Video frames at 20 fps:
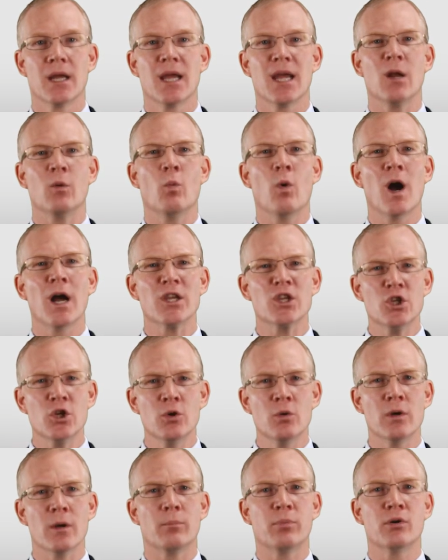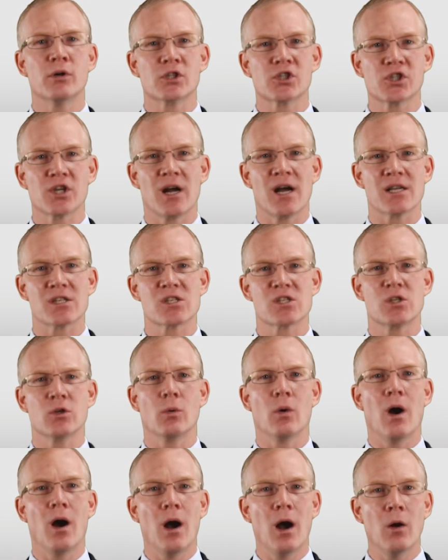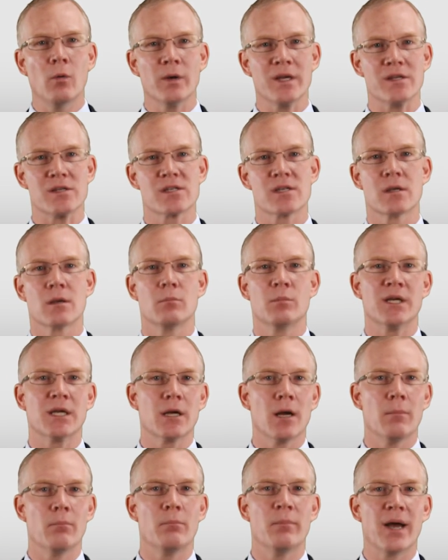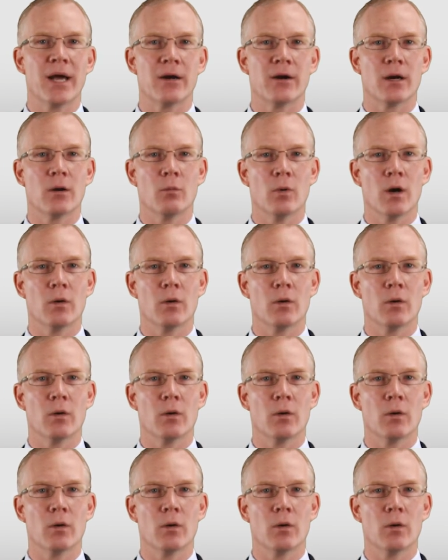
and want you to push us to always become better at